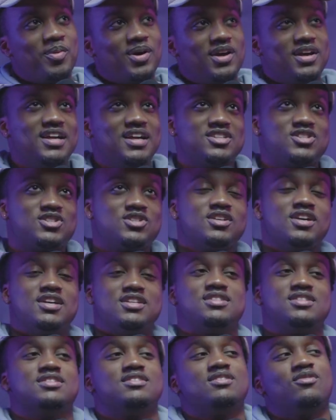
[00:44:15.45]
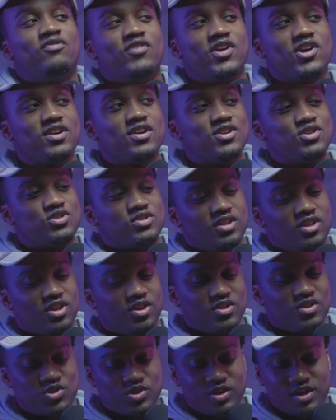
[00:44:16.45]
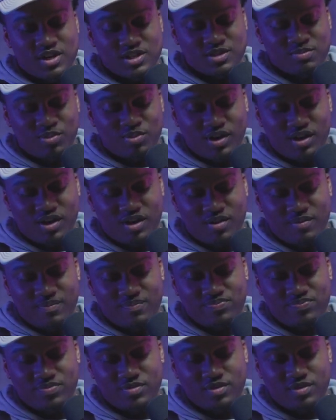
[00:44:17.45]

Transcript: but it's it's very interesting though that you guys bring up